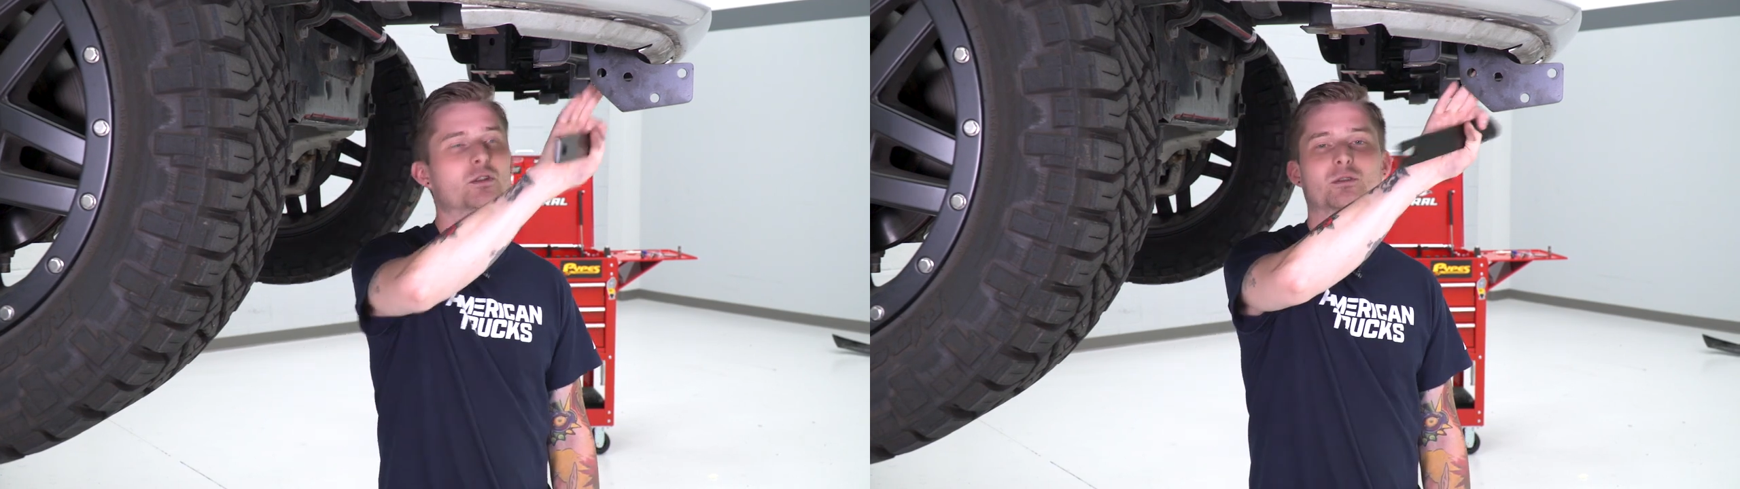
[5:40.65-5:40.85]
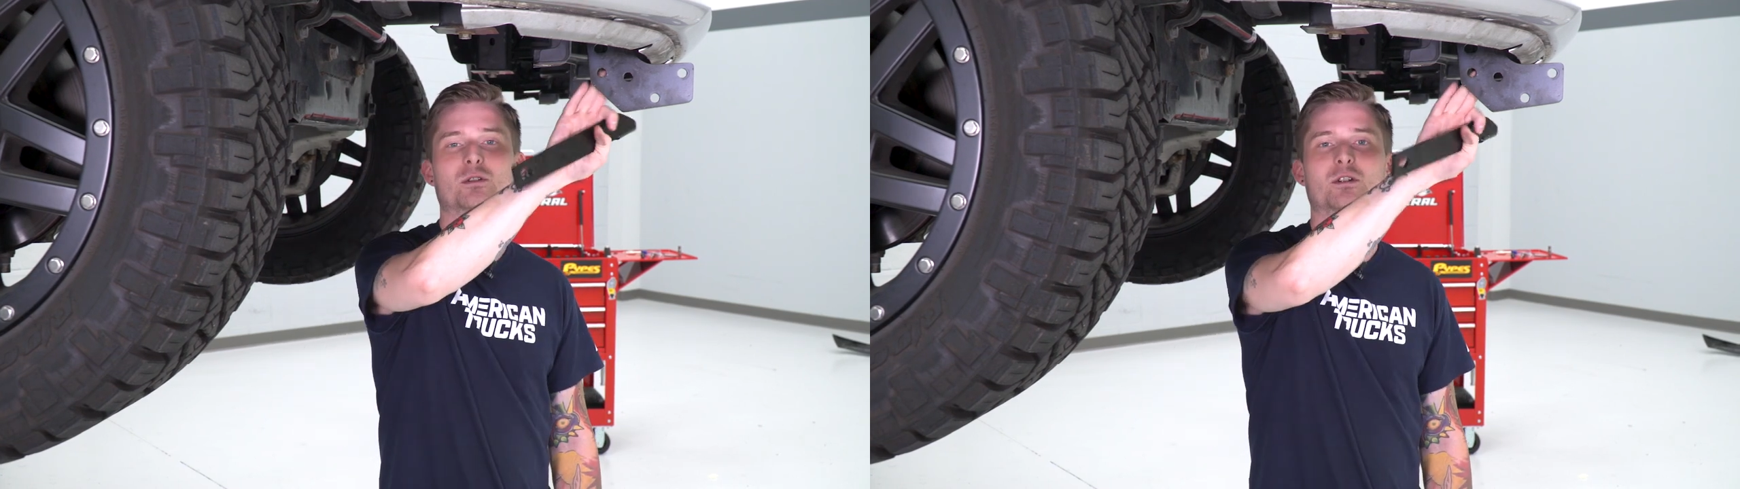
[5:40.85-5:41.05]
the
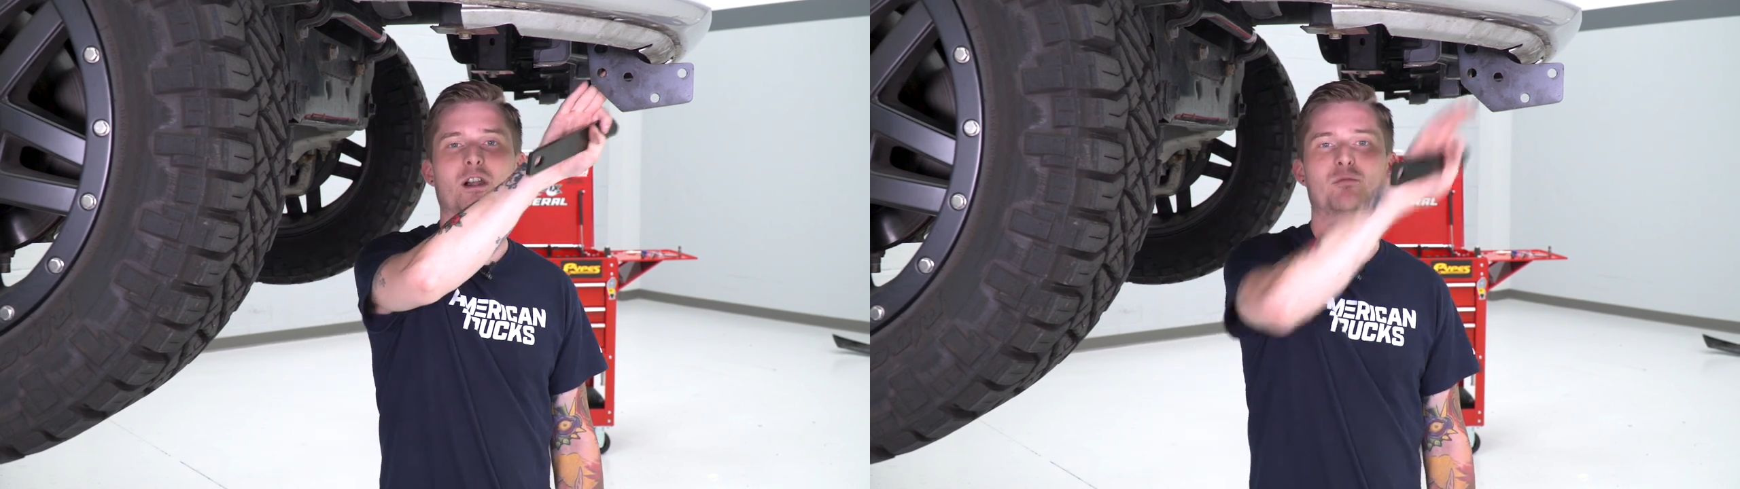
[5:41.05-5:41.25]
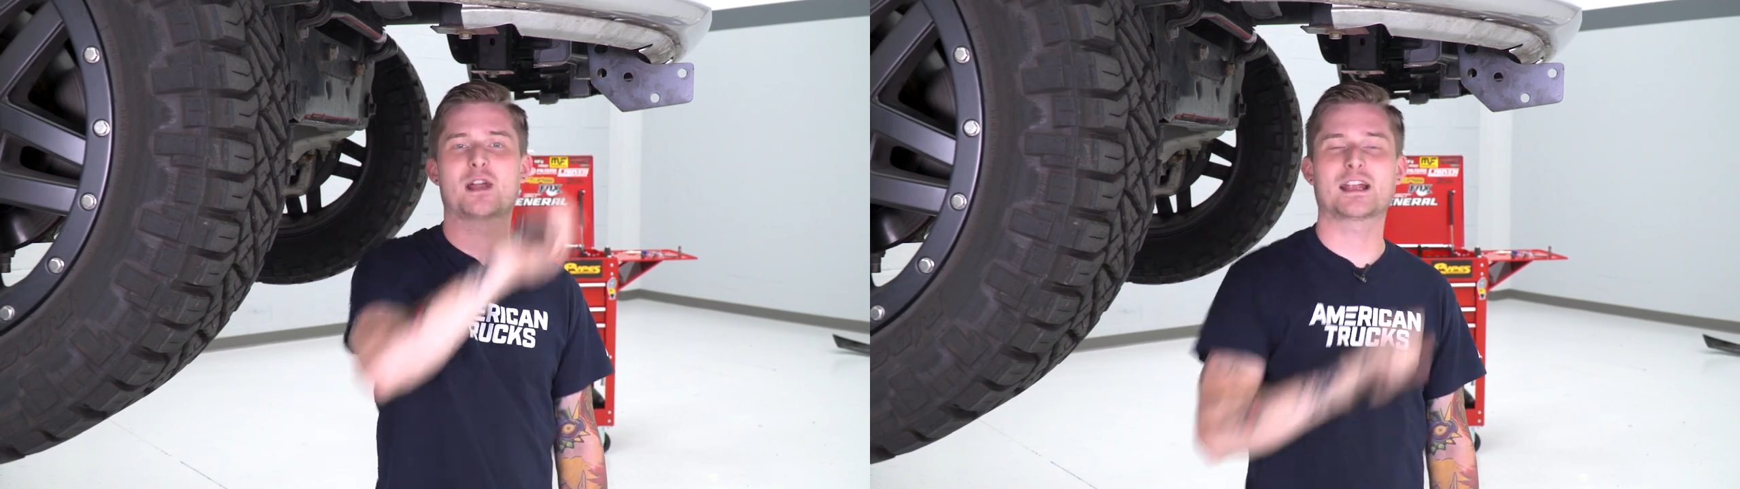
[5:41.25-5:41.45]
grille
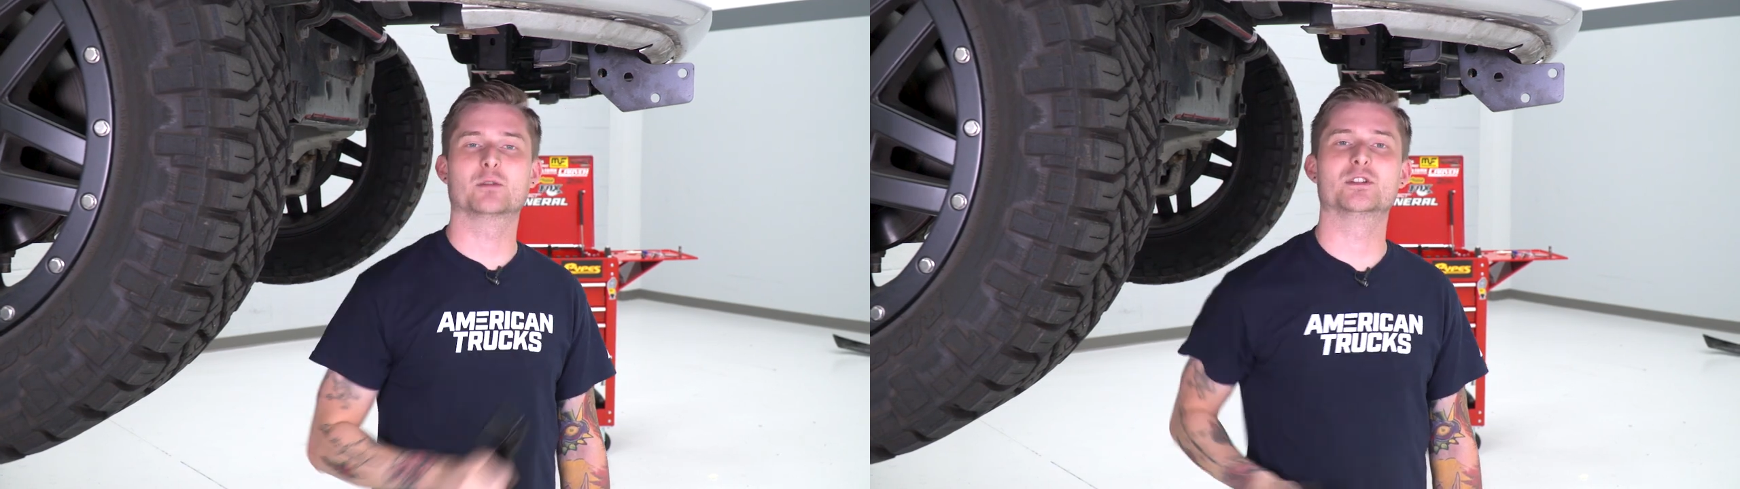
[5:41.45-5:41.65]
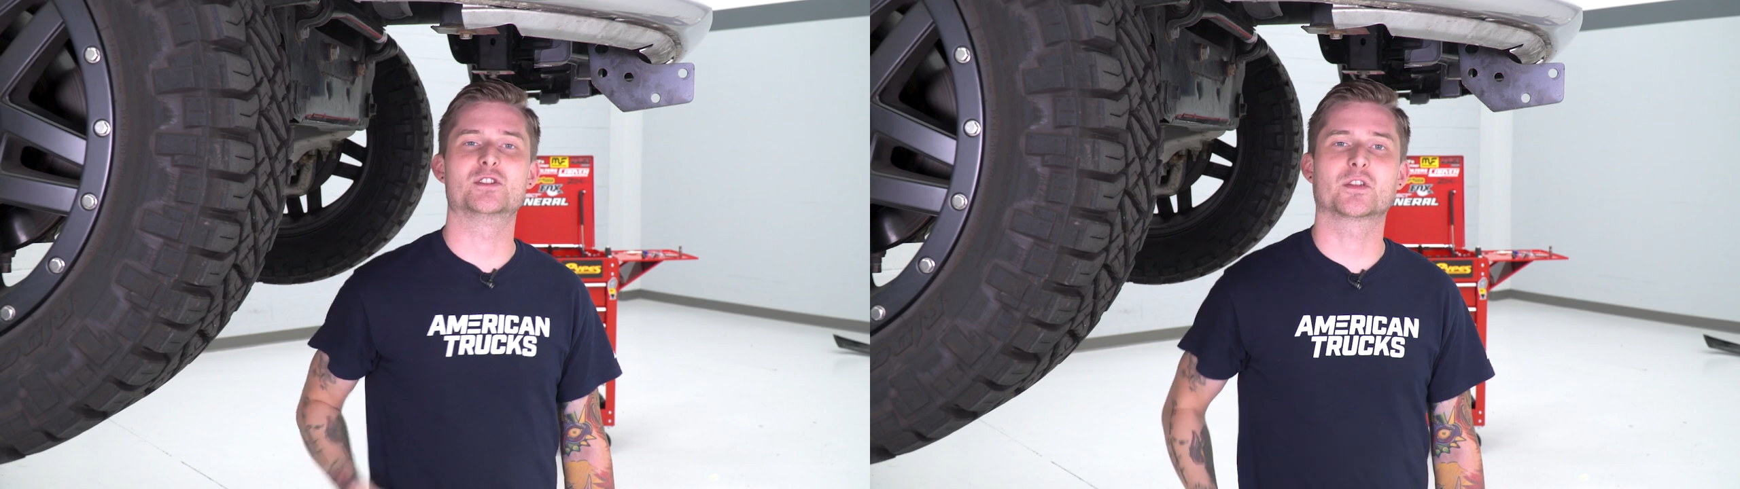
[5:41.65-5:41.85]
guard
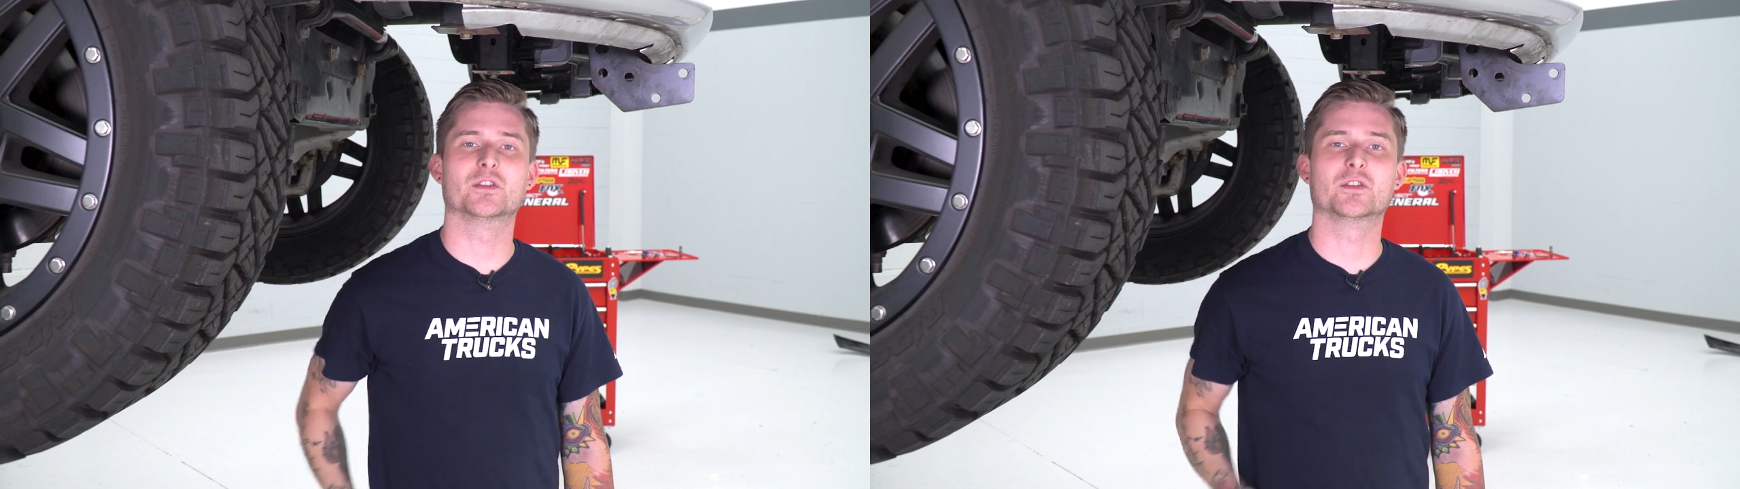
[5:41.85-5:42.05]
bracket we just